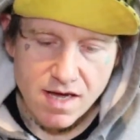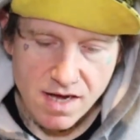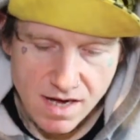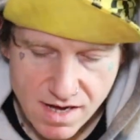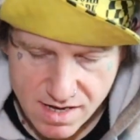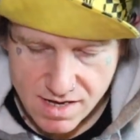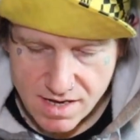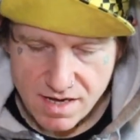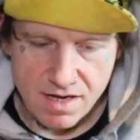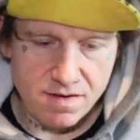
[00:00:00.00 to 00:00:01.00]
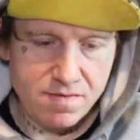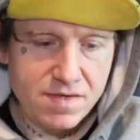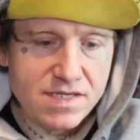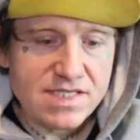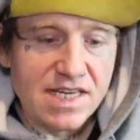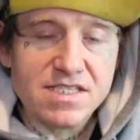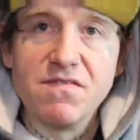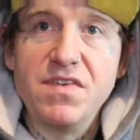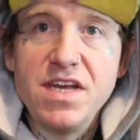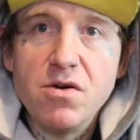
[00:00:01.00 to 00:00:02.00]
Uh, sent
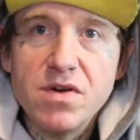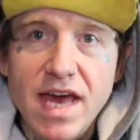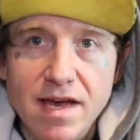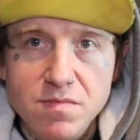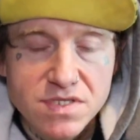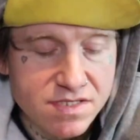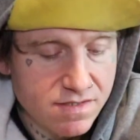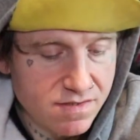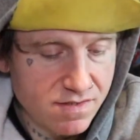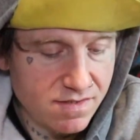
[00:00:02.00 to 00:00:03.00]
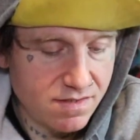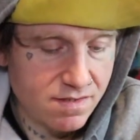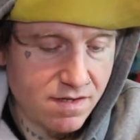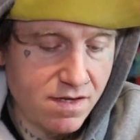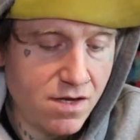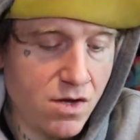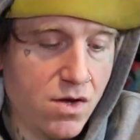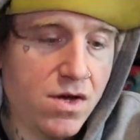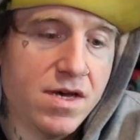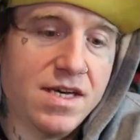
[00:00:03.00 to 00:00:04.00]
some video games.
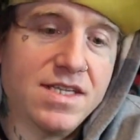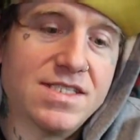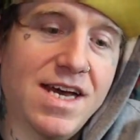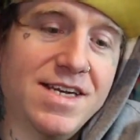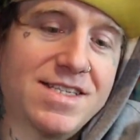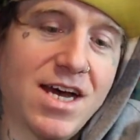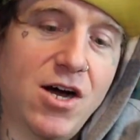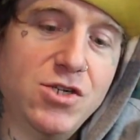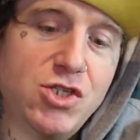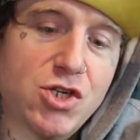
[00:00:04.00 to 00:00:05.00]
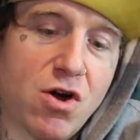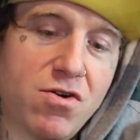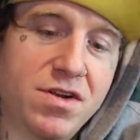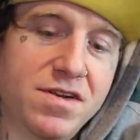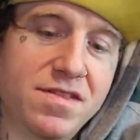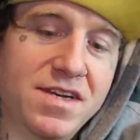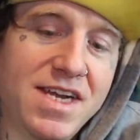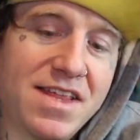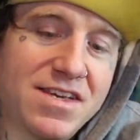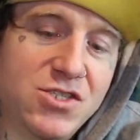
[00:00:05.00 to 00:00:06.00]
He sent Uncharted, the
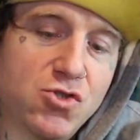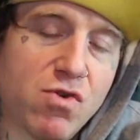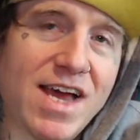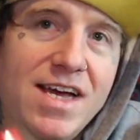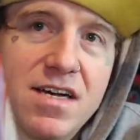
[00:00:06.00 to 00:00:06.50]
Nathan Drake